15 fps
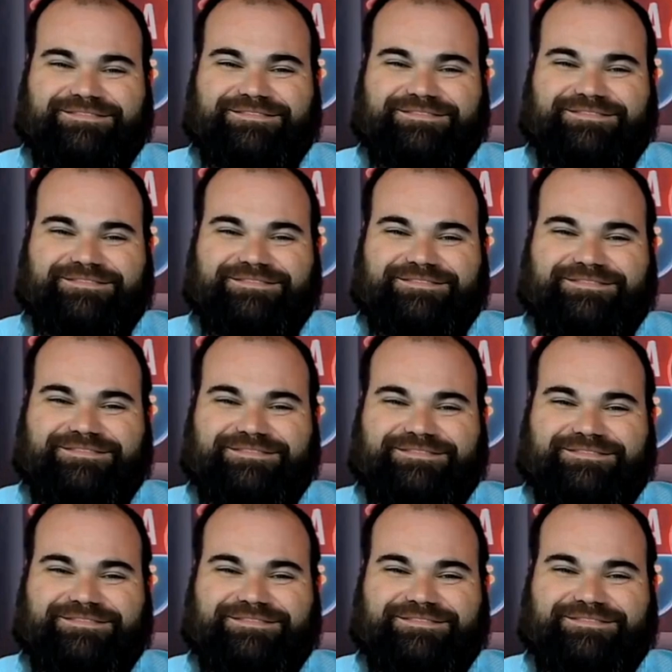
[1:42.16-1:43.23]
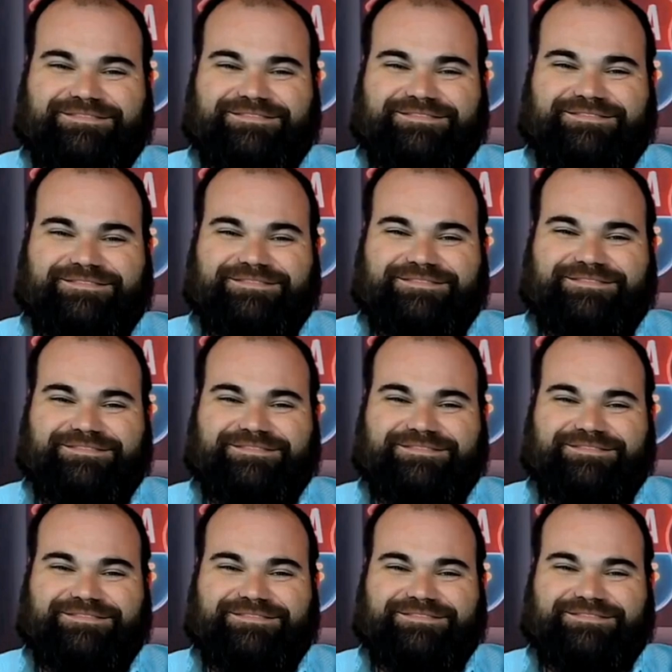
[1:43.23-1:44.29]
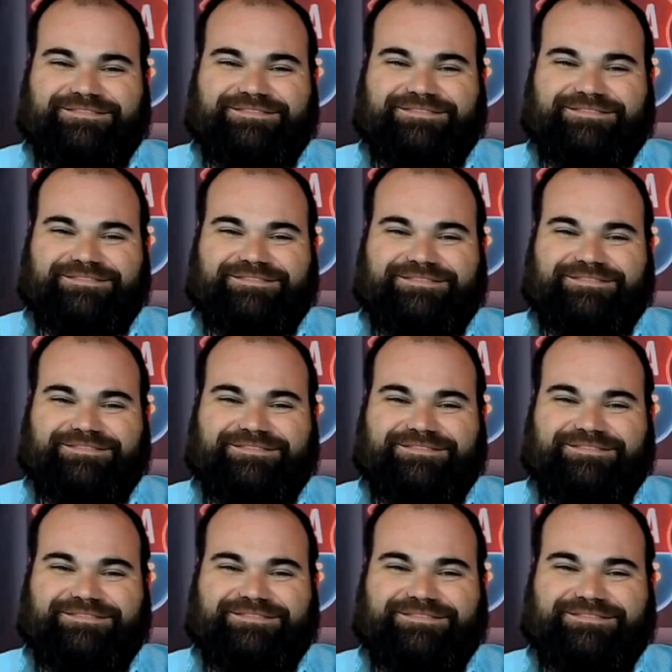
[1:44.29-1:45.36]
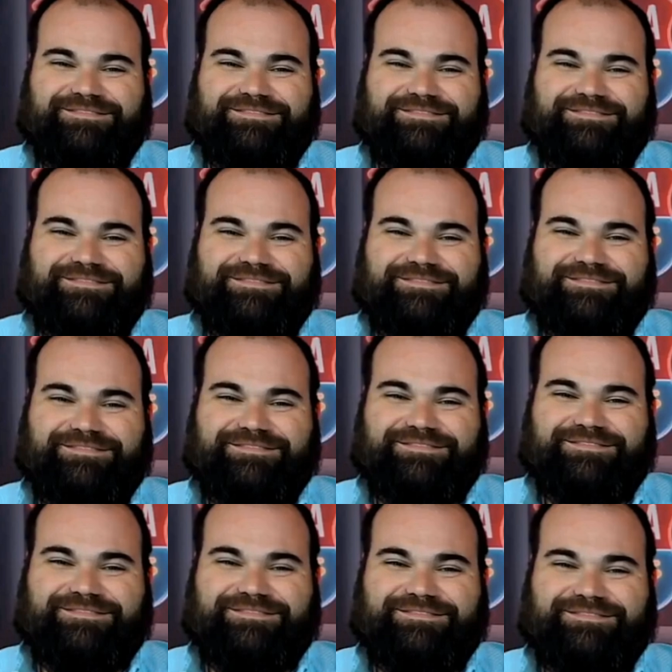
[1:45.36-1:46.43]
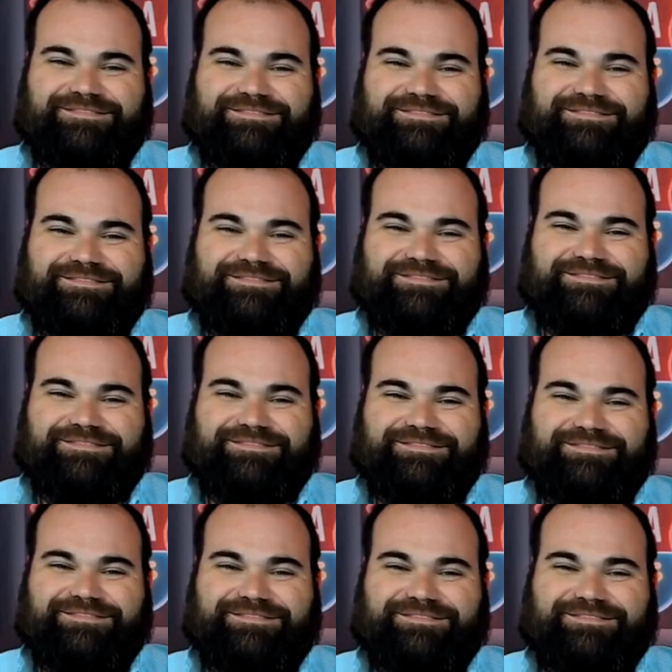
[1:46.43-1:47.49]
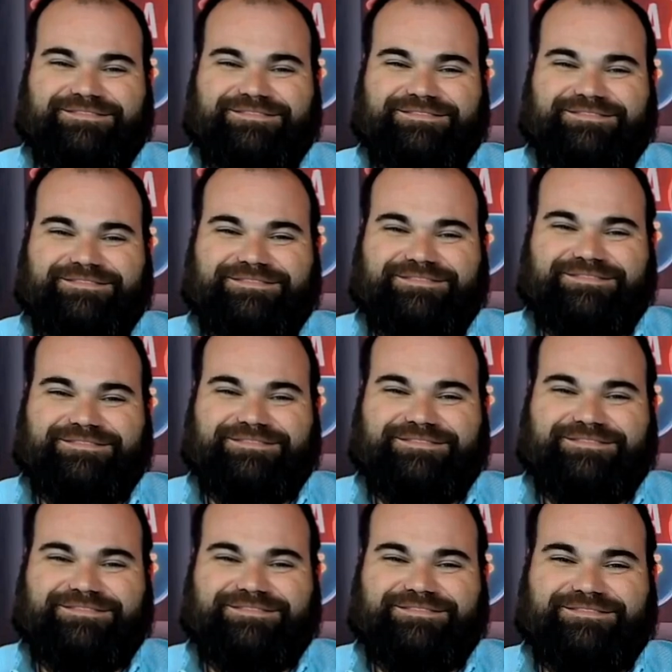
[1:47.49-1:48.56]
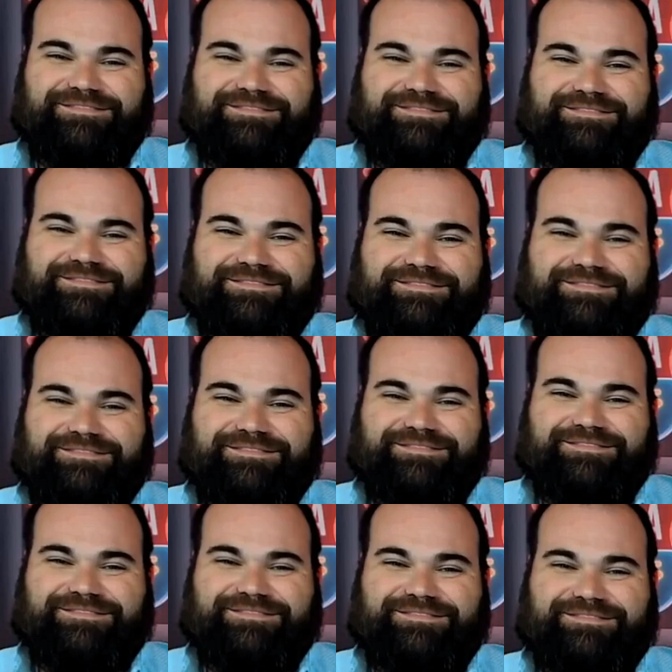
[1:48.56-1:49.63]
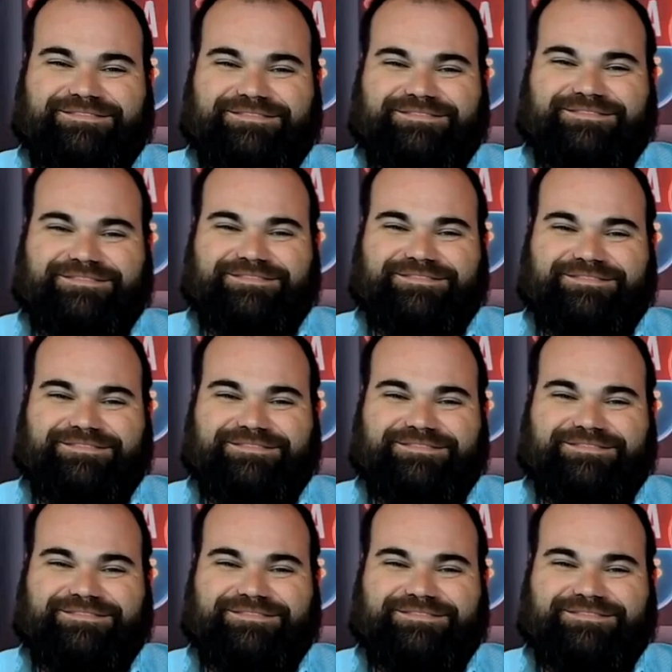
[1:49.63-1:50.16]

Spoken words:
[no speech]